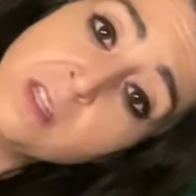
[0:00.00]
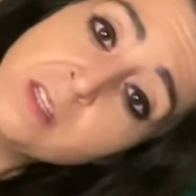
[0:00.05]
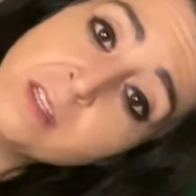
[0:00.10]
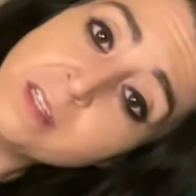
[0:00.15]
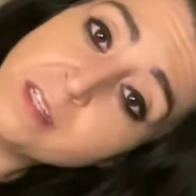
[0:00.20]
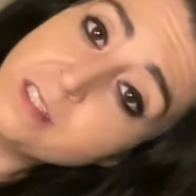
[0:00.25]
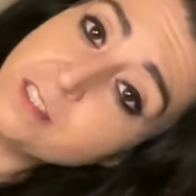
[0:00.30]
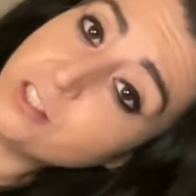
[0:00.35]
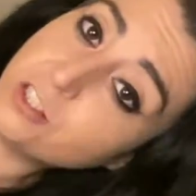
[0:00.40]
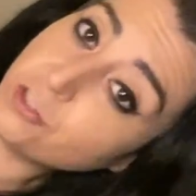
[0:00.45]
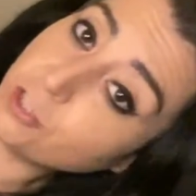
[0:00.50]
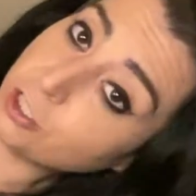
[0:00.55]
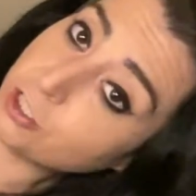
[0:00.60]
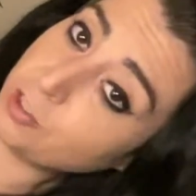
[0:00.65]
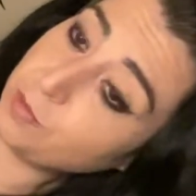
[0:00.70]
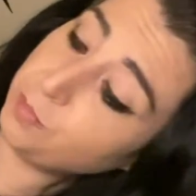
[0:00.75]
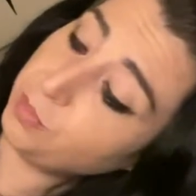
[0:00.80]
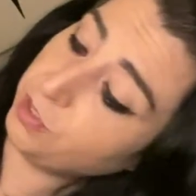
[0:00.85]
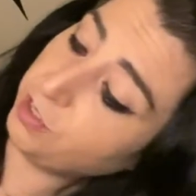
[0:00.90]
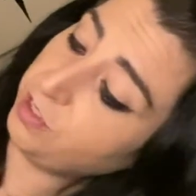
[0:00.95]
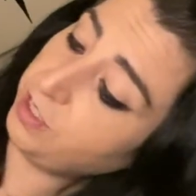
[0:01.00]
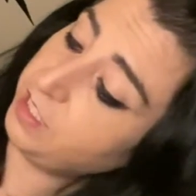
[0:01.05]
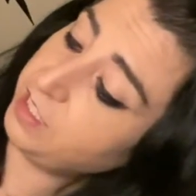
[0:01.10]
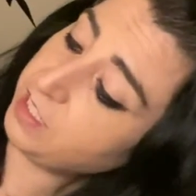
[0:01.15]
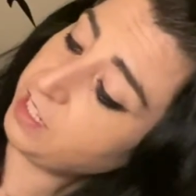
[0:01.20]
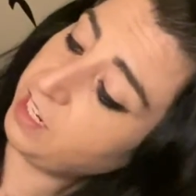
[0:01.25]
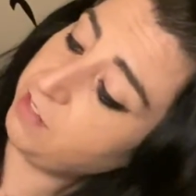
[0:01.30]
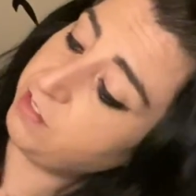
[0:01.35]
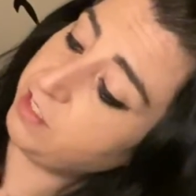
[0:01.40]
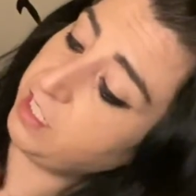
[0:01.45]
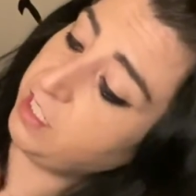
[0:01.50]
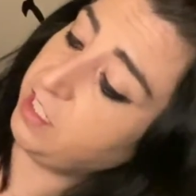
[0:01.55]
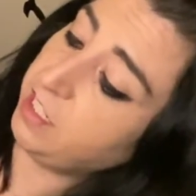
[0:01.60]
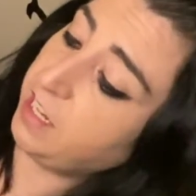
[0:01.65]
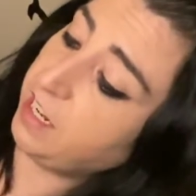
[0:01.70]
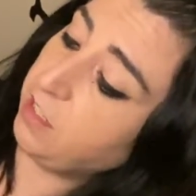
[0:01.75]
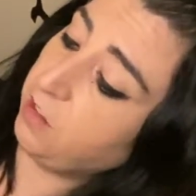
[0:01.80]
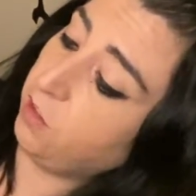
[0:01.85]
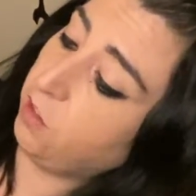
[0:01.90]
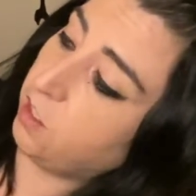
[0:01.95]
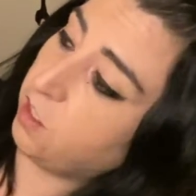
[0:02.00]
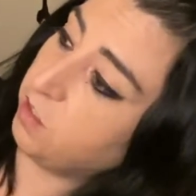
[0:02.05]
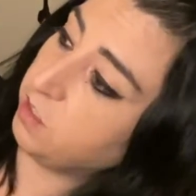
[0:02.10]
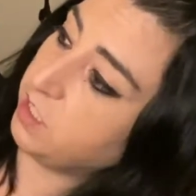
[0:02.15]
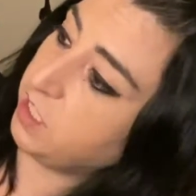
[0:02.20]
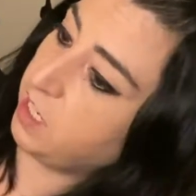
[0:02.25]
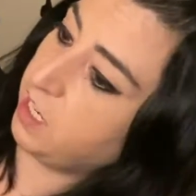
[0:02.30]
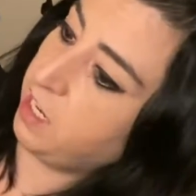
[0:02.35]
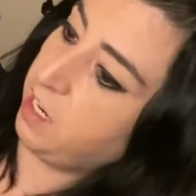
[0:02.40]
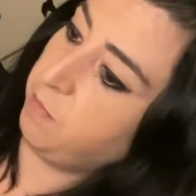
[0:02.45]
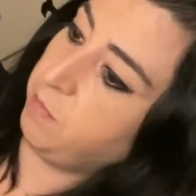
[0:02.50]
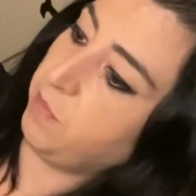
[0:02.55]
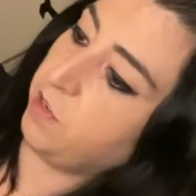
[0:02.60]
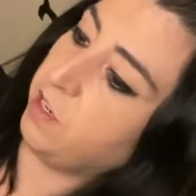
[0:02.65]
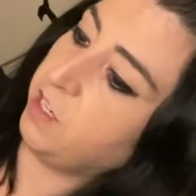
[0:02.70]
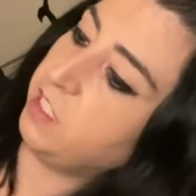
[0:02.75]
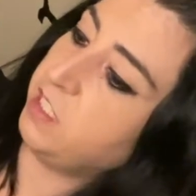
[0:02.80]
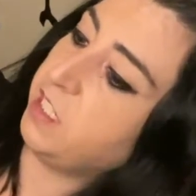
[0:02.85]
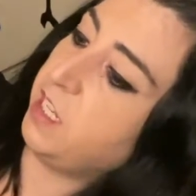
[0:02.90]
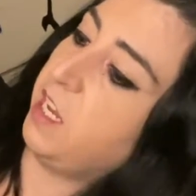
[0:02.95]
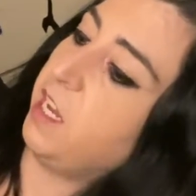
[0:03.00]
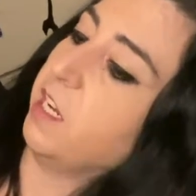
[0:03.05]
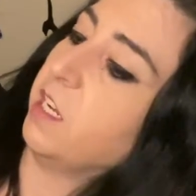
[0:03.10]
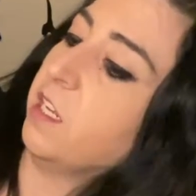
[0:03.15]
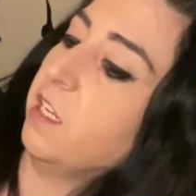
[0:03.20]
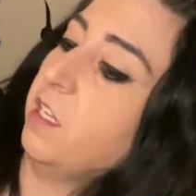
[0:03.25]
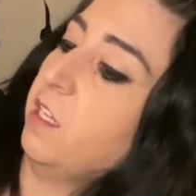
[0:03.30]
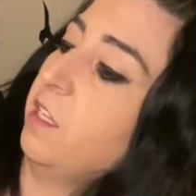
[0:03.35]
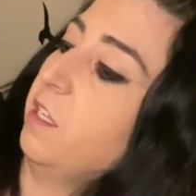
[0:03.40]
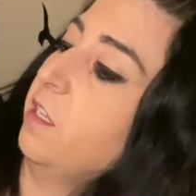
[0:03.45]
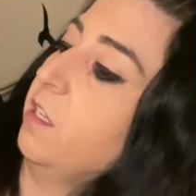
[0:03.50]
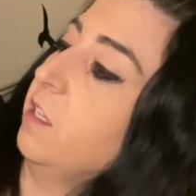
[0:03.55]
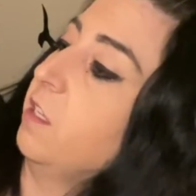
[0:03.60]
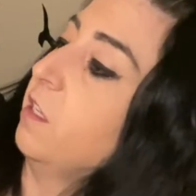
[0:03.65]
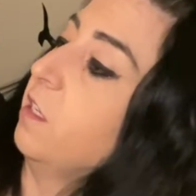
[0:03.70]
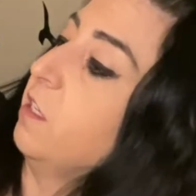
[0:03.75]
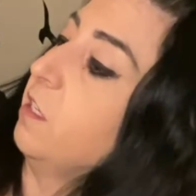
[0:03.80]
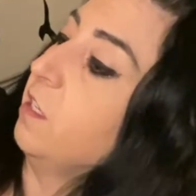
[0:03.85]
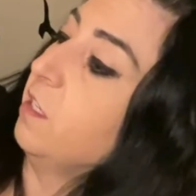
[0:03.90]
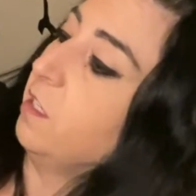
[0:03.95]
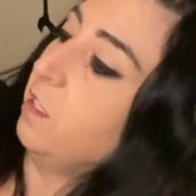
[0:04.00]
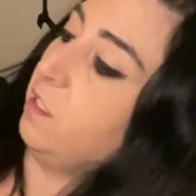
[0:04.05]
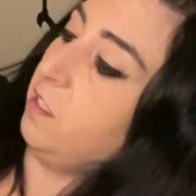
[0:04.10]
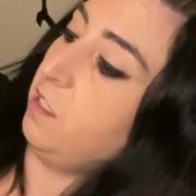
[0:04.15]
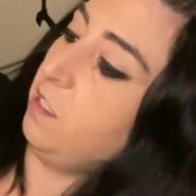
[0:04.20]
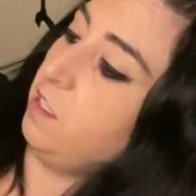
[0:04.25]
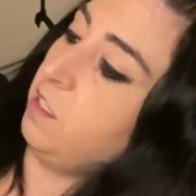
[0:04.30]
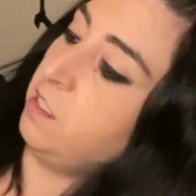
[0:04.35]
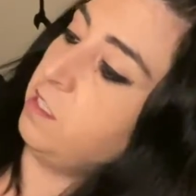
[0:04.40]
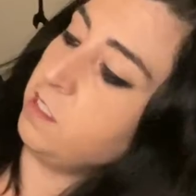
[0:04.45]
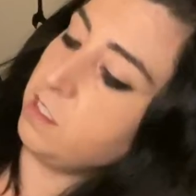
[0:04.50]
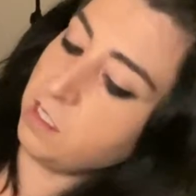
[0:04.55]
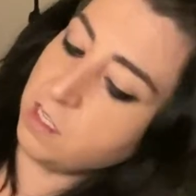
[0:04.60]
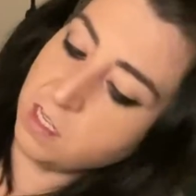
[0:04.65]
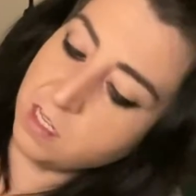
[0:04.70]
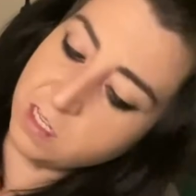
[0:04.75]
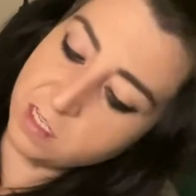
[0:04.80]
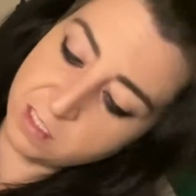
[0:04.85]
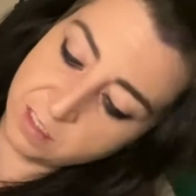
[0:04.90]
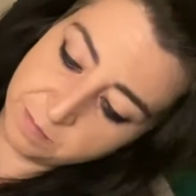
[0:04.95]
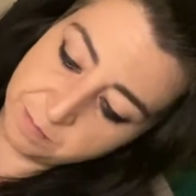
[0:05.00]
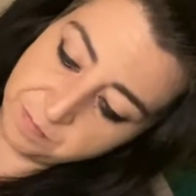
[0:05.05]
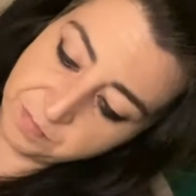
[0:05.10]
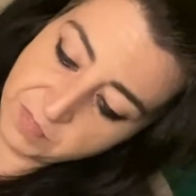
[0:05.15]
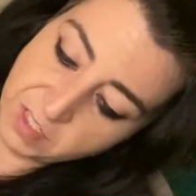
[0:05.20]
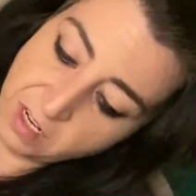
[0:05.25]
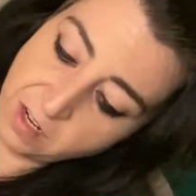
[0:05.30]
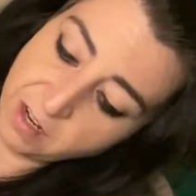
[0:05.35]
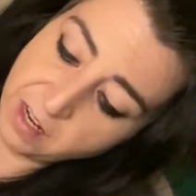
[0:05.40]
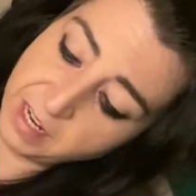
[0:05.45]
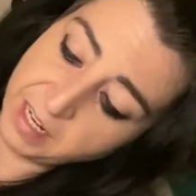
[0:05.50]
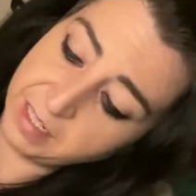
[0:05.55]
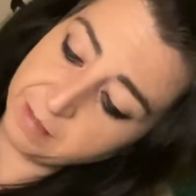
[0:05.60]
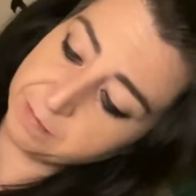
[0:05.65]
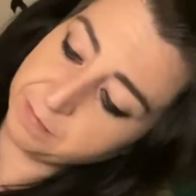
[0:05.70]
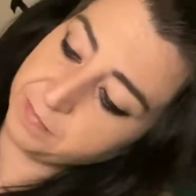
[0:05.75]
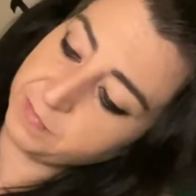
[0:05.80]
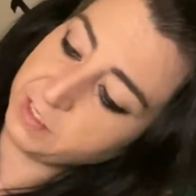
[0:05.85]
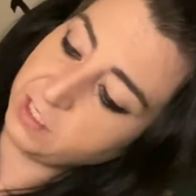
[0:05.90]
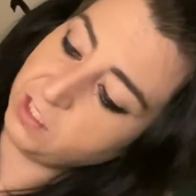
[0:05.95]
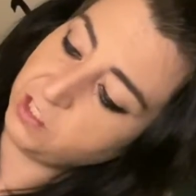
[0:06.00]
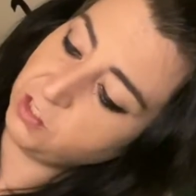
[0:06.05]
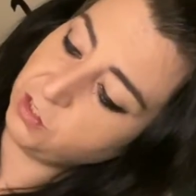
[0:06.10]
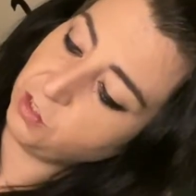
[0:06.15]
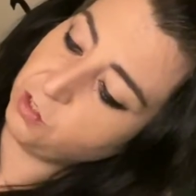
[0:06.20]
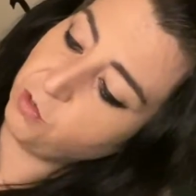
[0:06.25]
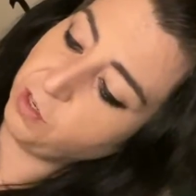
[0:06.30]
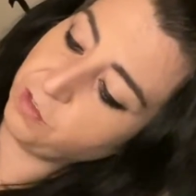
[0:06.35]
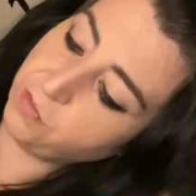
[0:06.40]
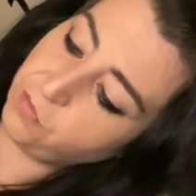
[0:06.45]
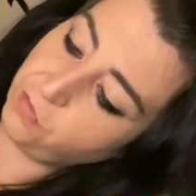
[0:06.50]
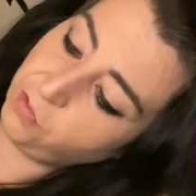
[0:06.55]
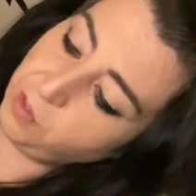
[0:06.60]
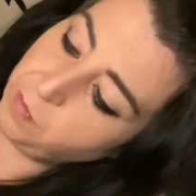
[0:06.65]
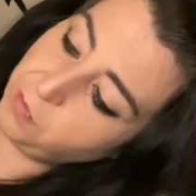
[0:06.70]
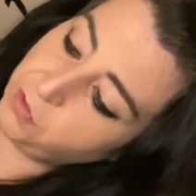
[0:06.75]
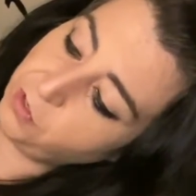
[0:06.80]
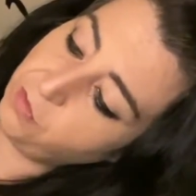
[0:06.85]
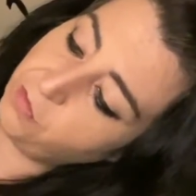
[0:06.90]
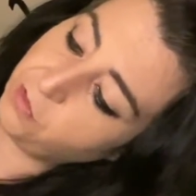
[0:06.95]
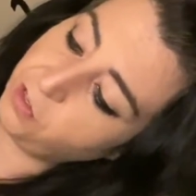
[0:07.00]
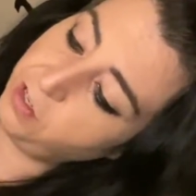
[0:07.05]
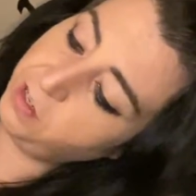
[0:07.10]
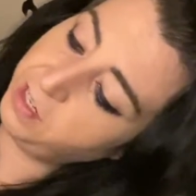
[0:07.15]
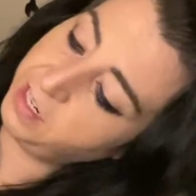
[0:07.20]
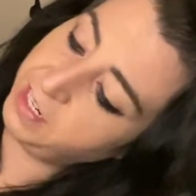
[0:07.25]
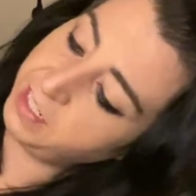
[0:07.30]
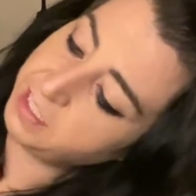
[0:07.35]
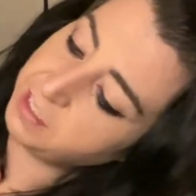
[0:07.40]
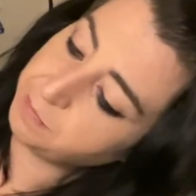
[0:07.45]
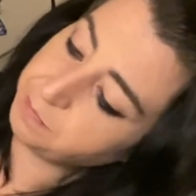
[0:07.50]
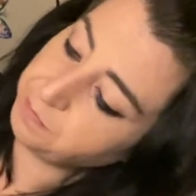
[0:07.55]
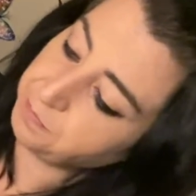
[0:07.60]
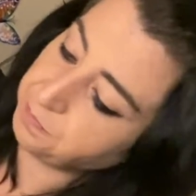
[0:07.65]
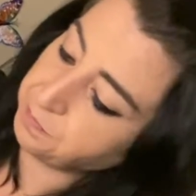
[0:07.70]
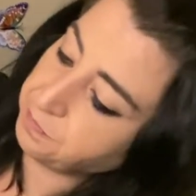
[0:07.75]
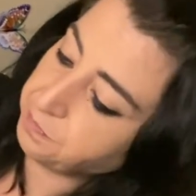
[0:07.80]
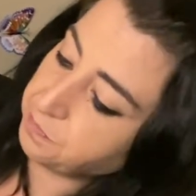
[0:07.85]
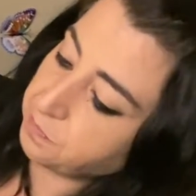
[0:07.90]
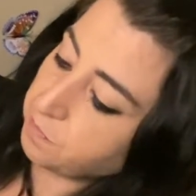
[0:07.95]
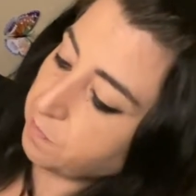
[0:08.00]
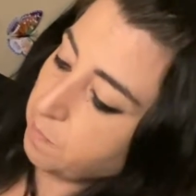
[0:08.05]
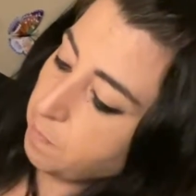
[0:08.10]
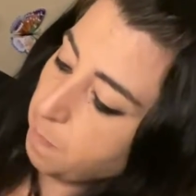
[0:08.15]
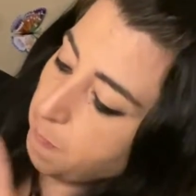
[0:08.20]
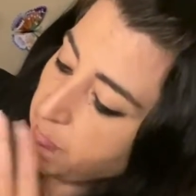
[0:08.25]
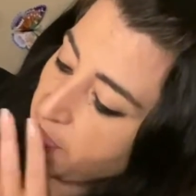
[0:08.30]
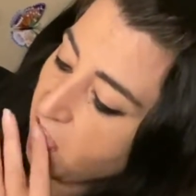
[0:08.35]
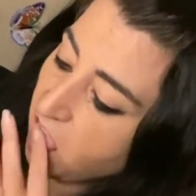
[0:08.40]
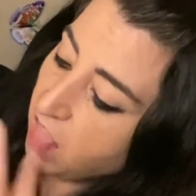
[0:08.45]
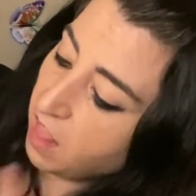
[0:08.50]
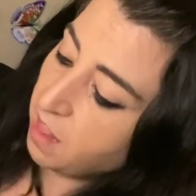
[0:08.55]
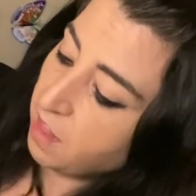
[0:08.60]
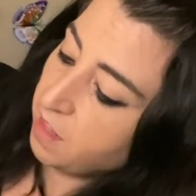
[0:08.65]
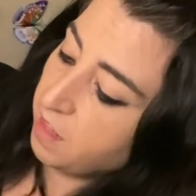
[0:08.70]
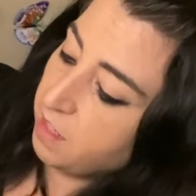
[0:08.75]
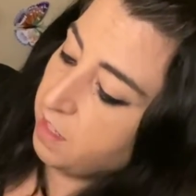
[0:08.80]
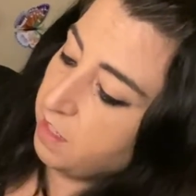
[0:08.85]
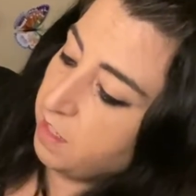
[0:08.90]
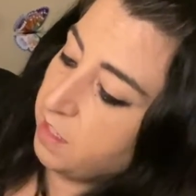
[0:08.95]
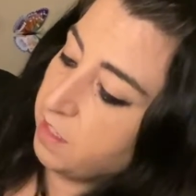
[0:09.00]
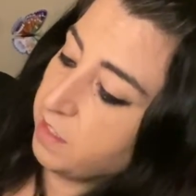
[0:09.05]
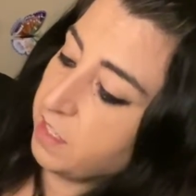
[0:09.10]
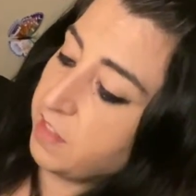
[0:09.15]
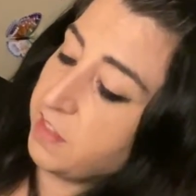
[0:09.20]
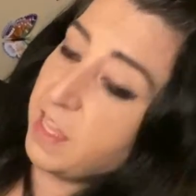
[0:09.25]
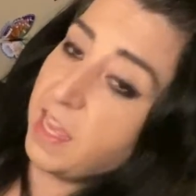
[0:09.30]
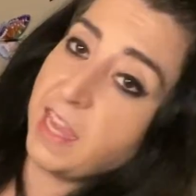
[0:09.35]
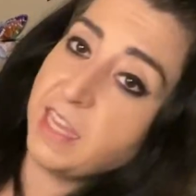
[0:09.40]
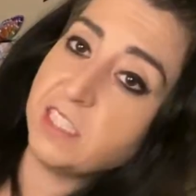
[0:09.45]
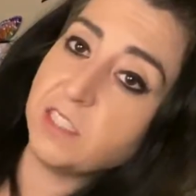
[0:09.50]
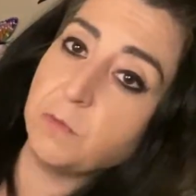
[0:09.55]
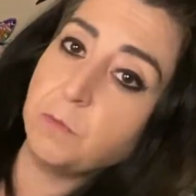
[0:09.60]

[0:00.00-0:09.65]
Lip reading: instruction booklets I've seen in a long time on a deck. All right, let's do a quick flip through for you guys. Got the Ace of